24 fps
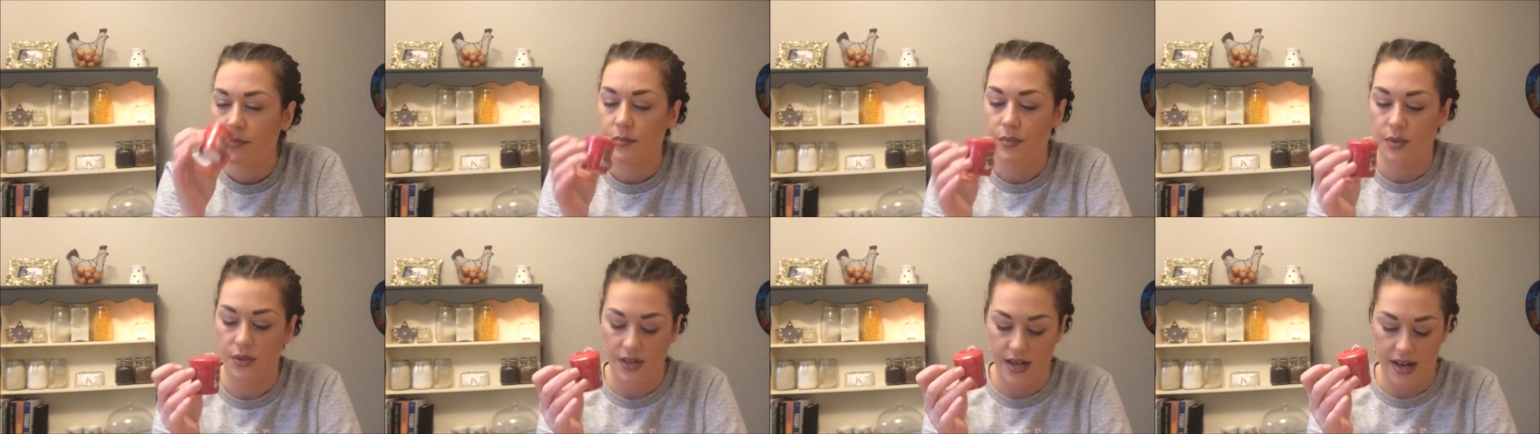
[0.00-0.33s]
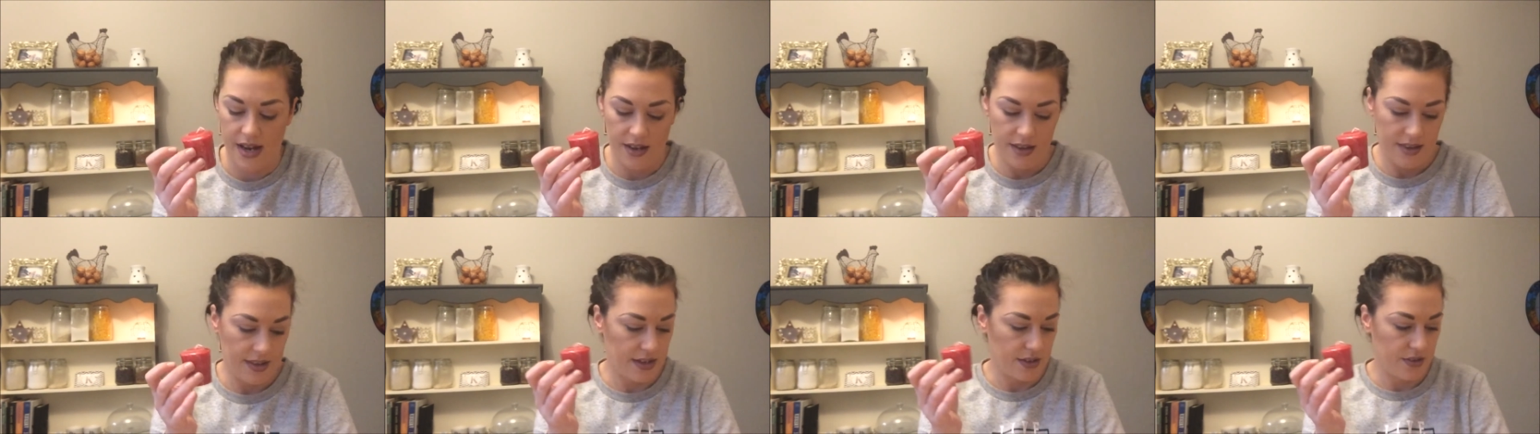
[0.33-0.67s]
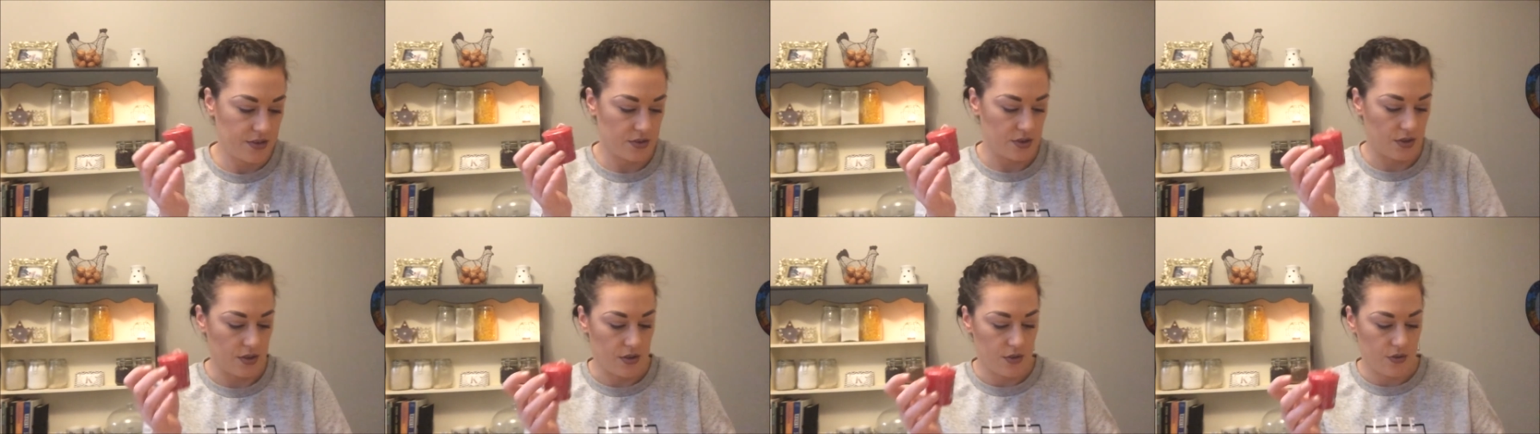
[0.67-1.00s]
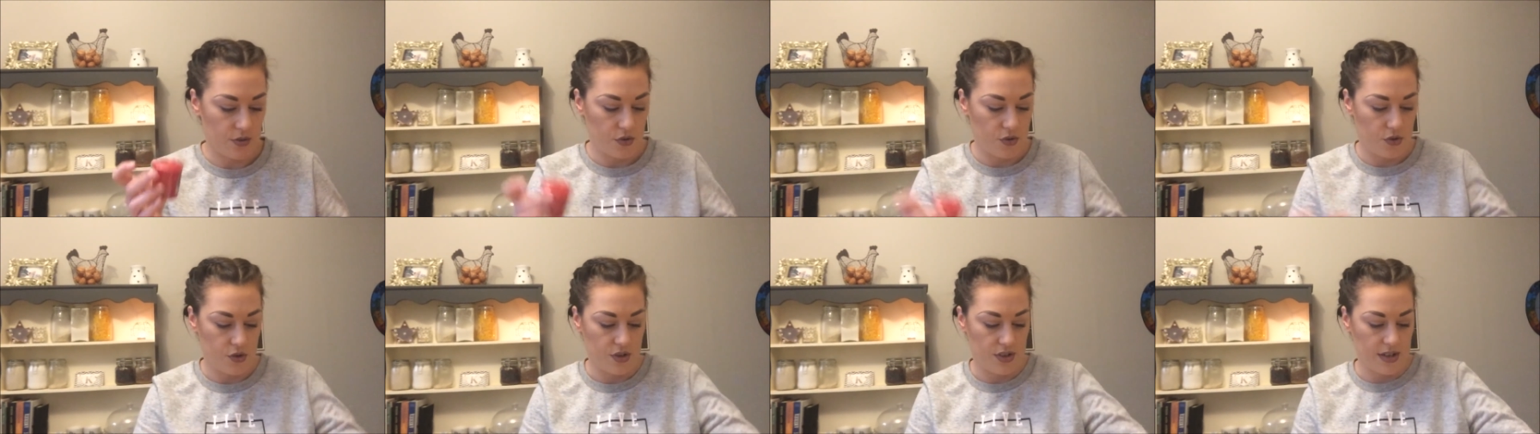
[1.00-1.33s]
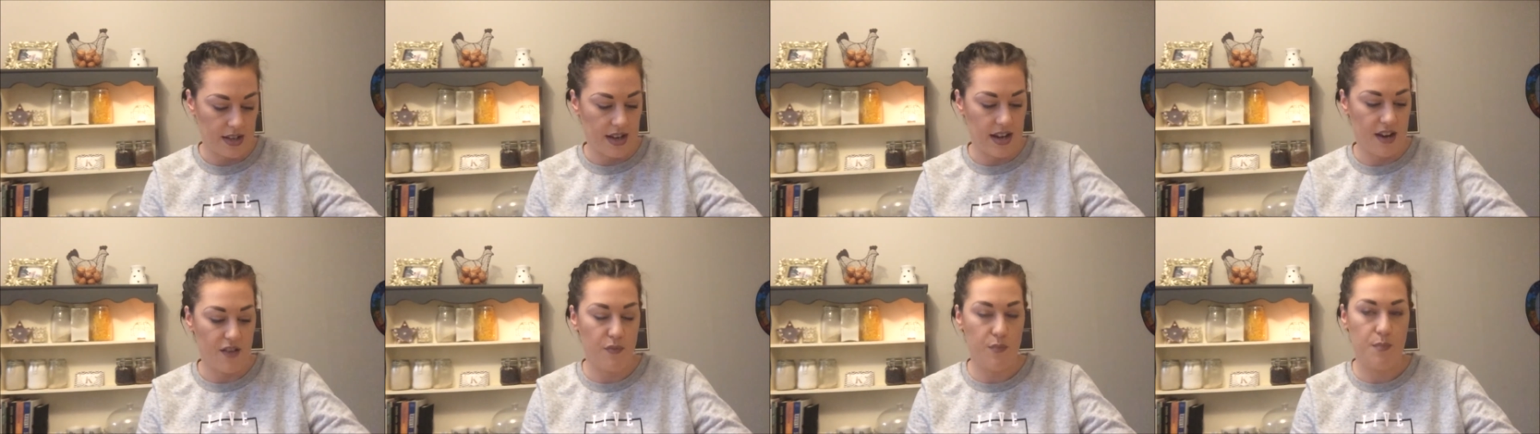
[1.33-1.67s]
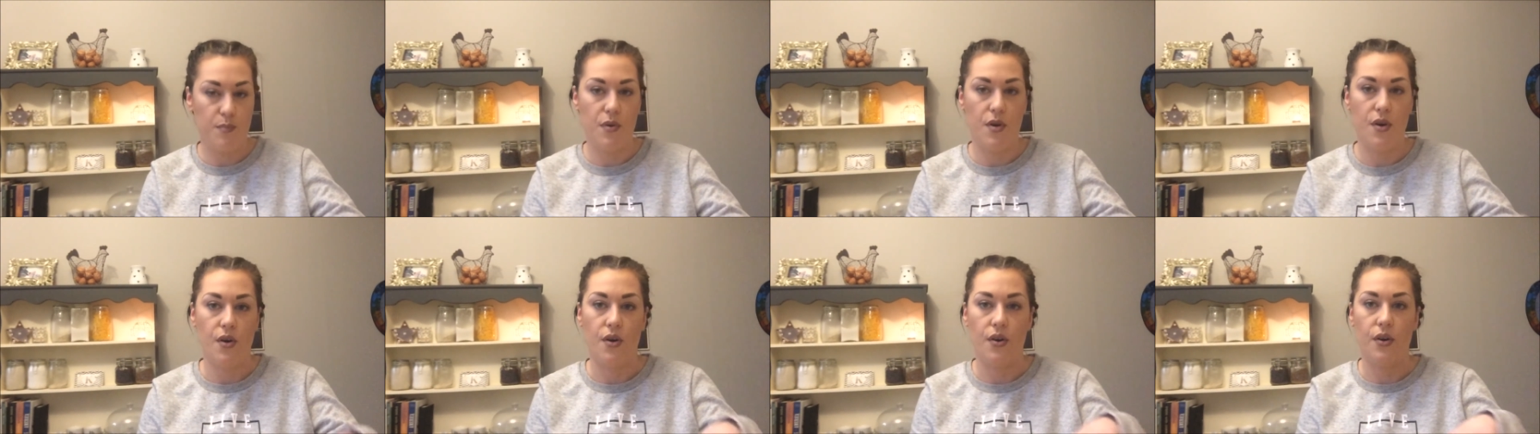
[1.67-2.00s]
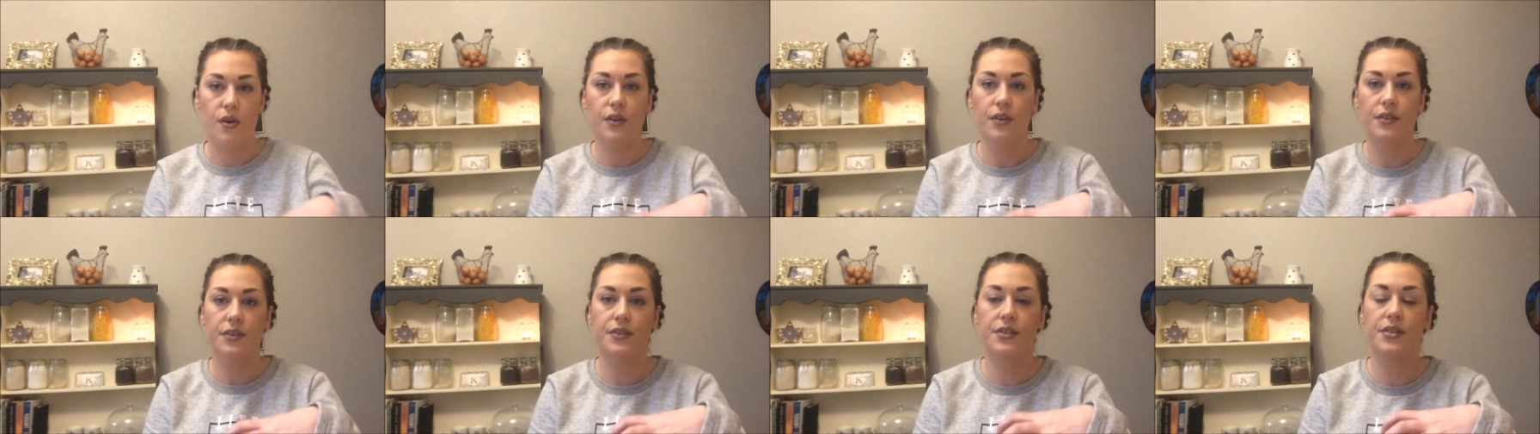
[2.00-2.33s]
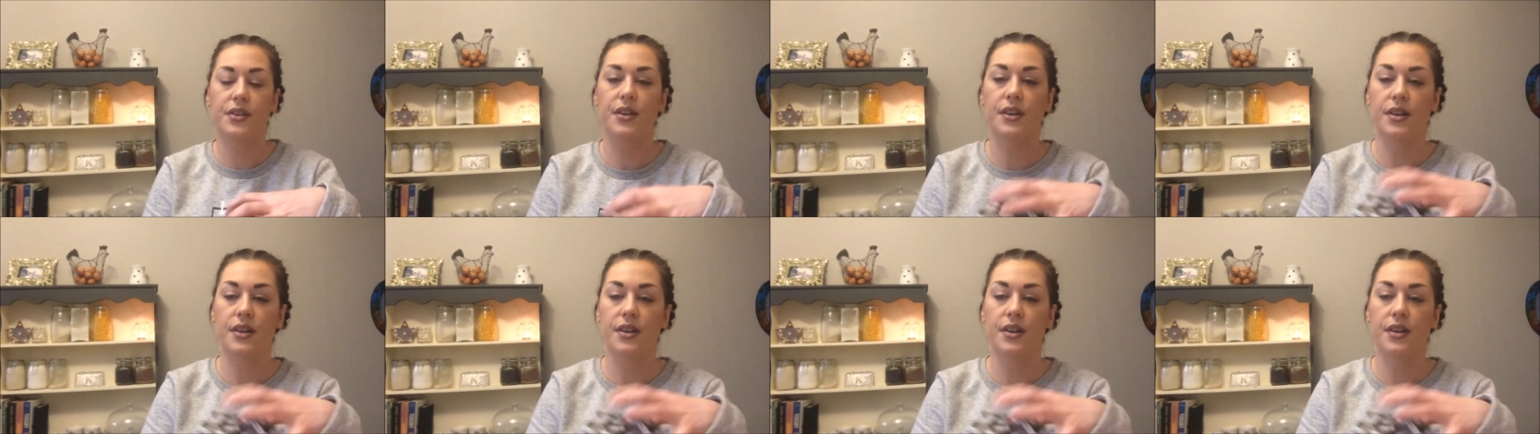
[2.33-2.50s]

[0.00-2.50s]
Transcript: But yeah, that's gonna look good. And I've bought,